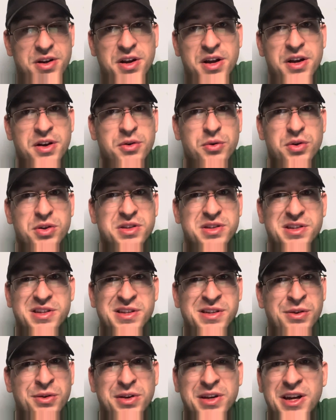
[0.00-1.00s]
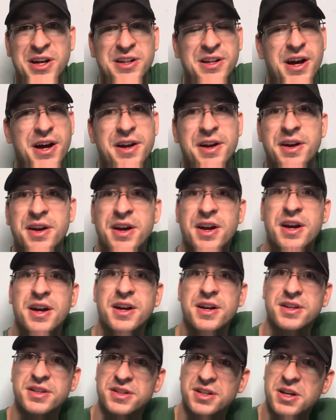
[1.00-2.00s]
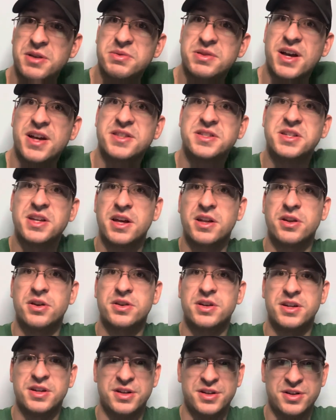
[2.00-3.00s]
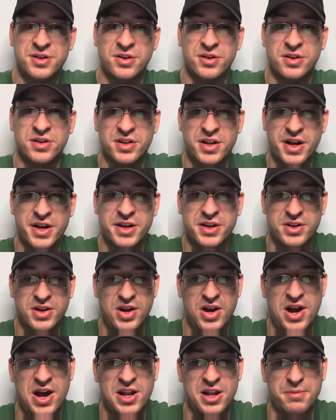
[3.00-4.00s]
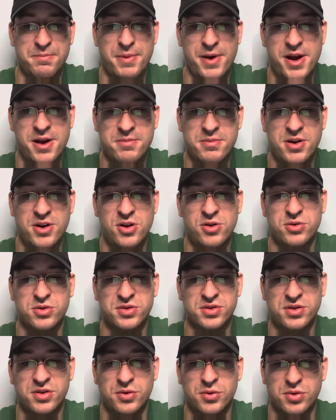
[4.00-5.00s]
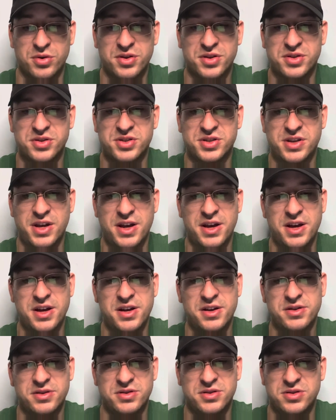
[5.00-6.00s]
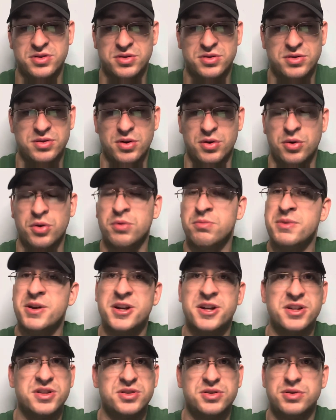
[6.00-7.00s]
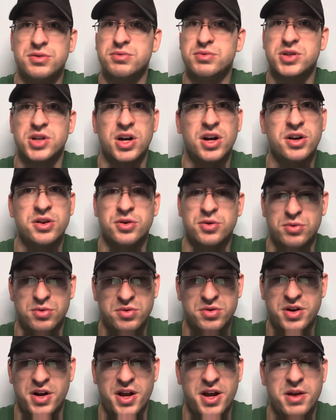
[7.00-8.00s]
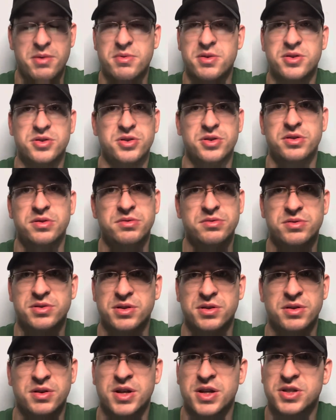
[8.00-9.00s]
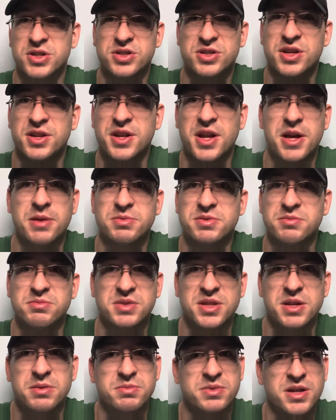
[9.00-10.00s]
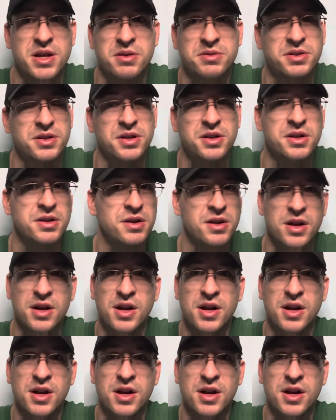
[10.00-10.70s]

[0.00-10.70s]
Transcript: and North North Carolina. Teams outside looking in are like Alabama, or Oregon State, Ole Miss, Utah, Notre Dame, and Duke. Just to name some teams out there.